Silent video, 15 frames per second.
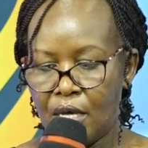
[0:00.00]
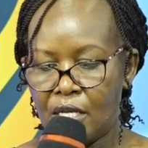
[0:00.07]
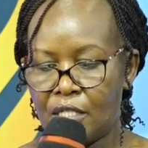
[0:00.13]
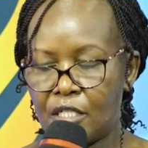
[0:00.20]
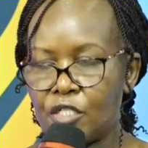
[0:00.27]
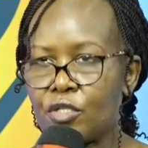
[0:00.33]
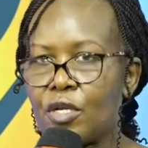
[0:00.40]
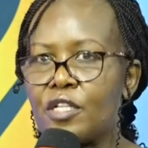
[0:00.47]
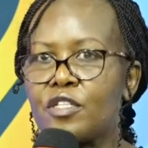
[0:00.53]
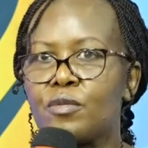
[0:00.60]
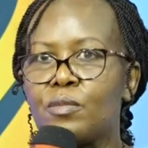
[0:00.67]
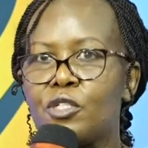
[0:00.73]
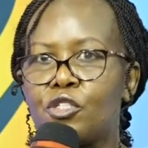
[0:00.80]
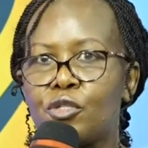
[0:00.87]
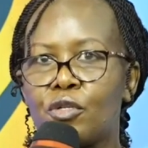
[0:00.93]
in the
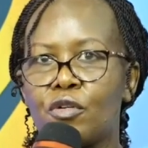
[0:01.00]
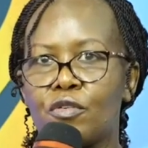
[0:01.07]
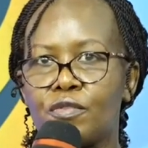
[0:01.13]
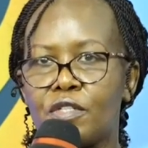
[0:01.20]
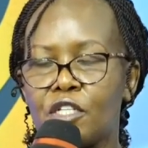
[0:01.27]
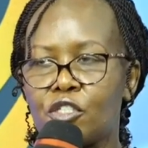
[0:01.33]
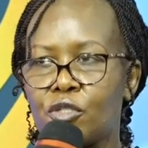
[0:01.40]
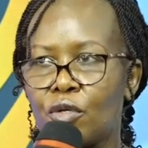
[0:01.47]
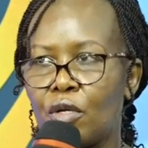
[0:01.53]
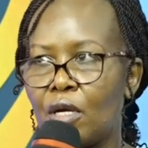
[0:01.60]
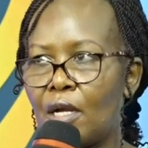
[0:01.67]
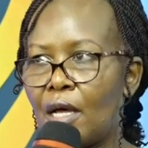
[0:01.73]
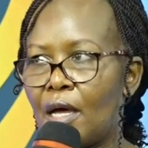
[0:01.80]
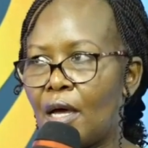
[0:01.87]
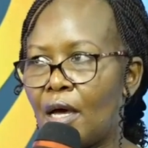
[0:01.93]
transmission of
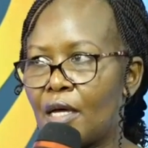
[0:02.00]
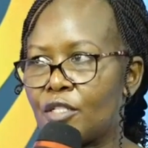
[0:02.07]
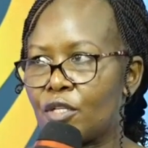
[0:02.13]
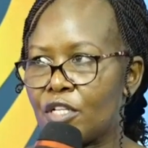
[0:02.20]
sexual uh,